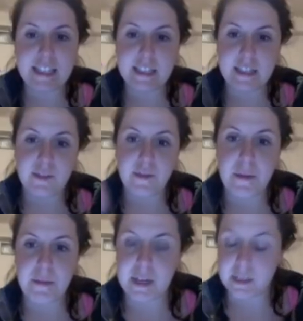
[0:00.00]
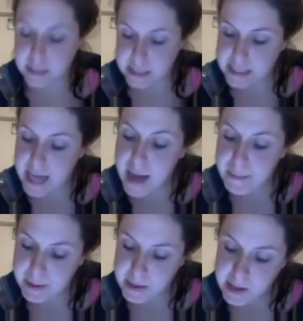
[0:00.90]
distance from the middle to the top,
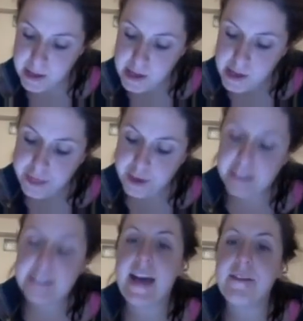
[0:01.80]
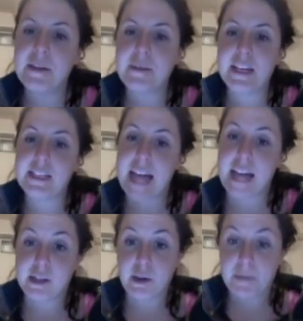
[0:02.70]
37 because
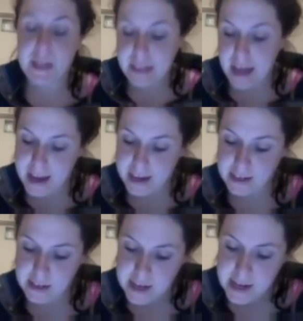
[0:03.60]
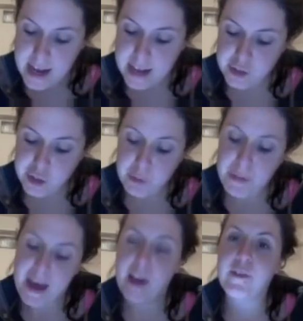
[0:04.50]
that's your midline, and 2
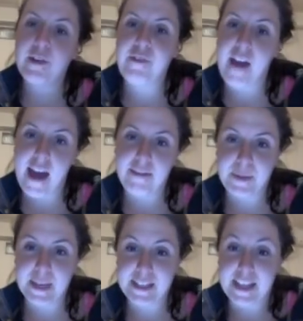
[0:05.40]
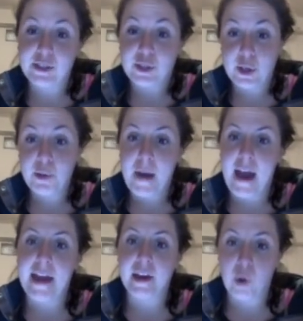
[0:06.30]
pi over 5 because that's 2
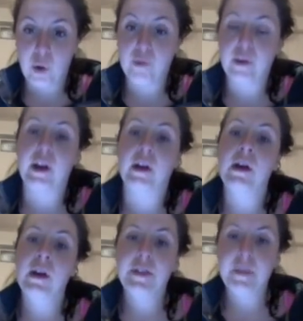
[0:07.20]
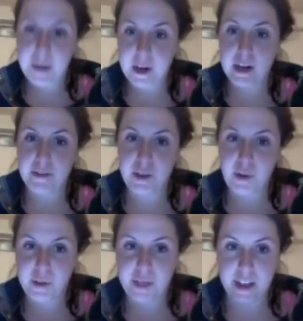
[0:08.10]
pi over the period of the
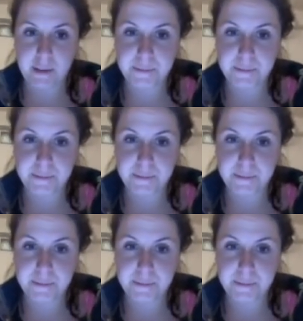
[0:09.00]
whole thing.